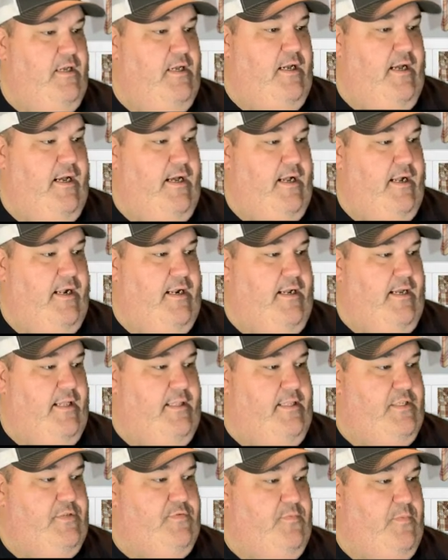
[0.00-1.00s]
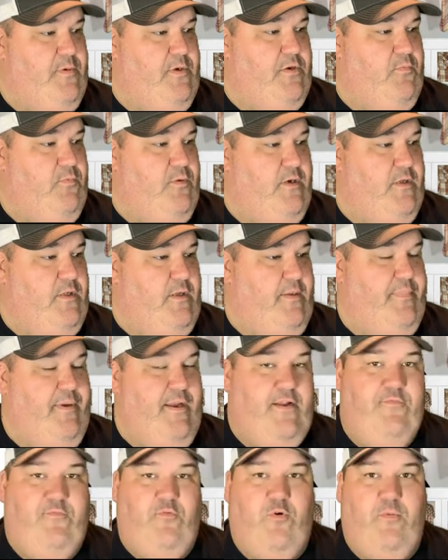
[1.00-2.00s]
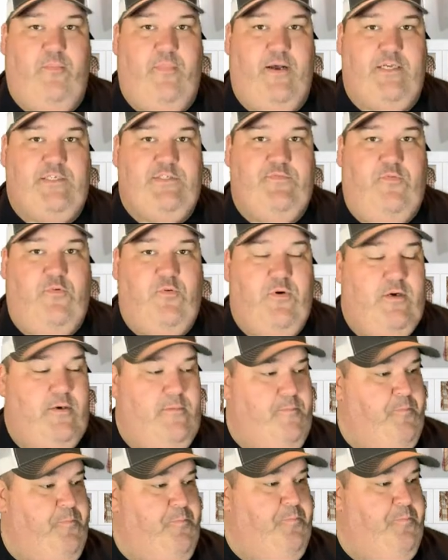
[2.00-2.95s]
Uh, I got this from Goodwill. I paid four bucks for it.